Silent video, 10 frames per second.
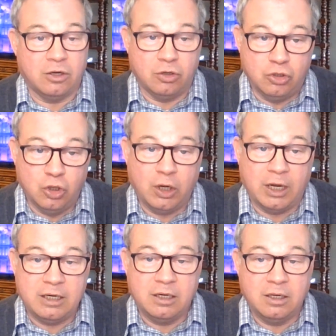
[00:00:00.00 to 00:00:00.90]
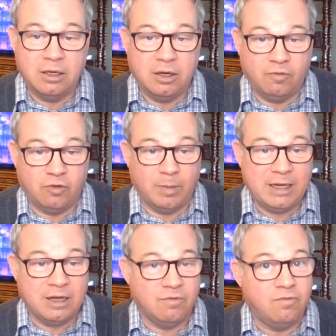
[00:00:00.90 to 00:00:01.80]
good from a
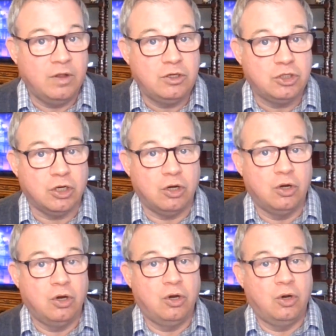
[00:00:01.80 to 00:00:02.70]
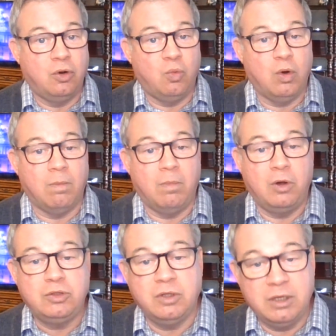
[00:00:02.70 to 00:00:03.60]
convention where
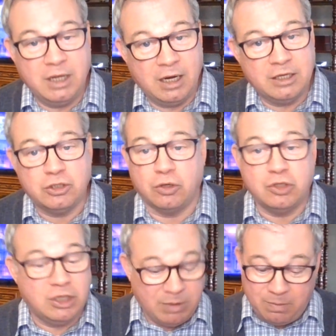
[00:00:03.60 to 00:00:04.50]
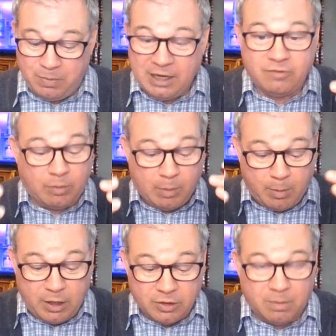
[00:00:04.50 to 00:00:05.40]
most of the delegates are simply picked from
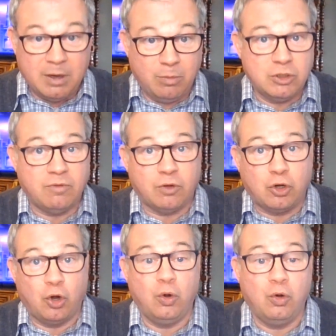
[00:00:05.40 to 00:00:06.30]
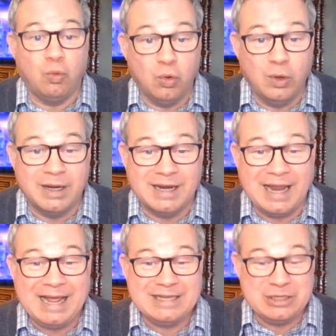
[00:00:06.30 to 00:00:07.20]
among the members of the current ruling
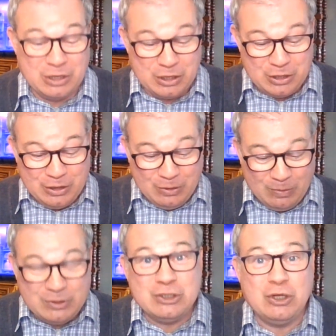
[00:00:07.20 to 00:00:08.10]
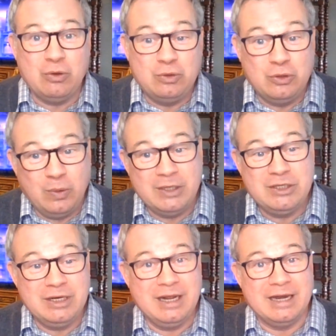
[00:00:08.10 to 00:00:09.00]
class, which is so
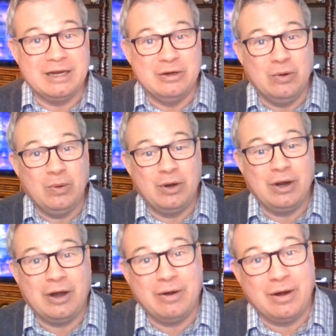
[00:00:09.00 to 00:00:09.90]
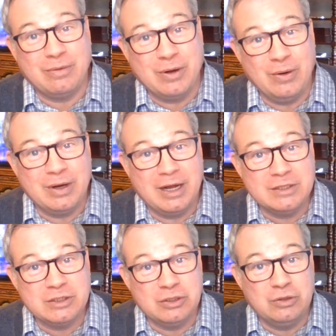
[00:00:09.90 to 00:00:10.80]
twisted and ignored our current
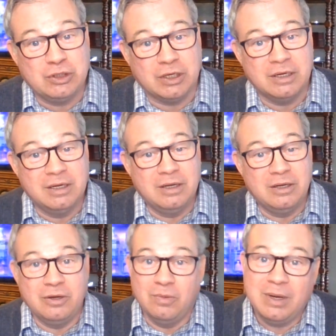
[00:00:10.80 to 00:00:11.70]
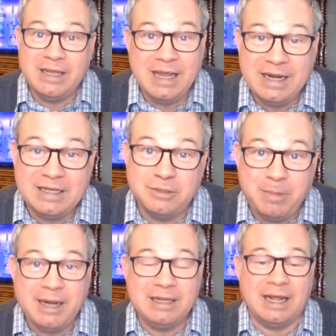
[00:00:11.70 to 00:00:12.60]
Constitution. You really can't
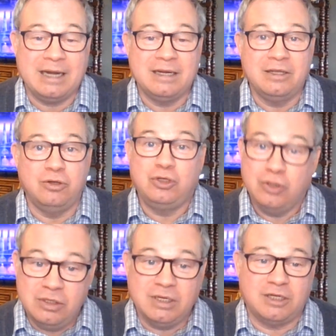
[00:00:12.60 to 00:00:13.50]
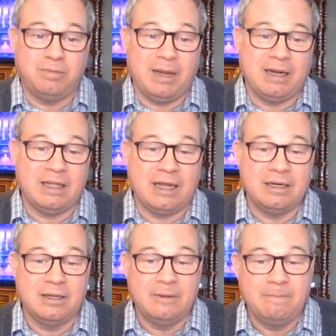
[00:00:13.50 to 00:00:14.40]
expect that. You shouldn't expect that.
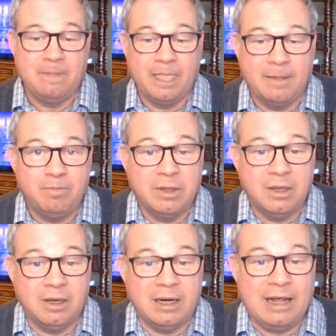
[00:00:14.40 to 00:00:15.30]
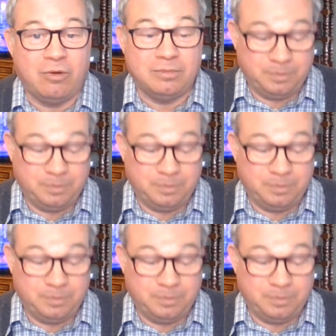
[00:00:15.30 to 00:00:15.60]
Now,